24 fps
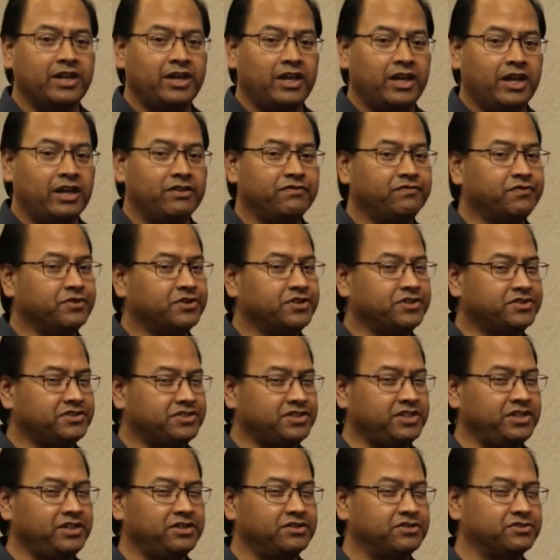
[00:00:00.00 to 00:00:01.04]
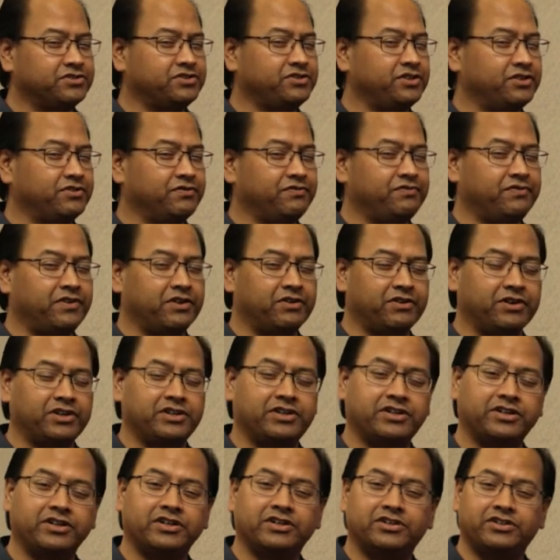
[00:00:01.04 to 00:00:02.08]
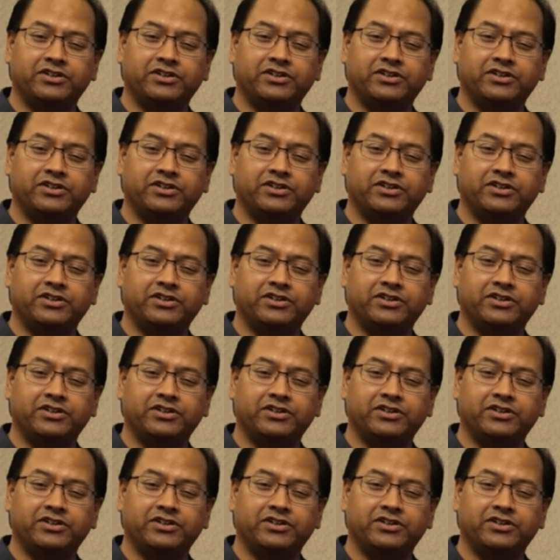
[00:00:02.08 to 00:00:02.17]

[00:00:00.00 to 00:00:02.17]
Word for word: And for casinos, they're very good.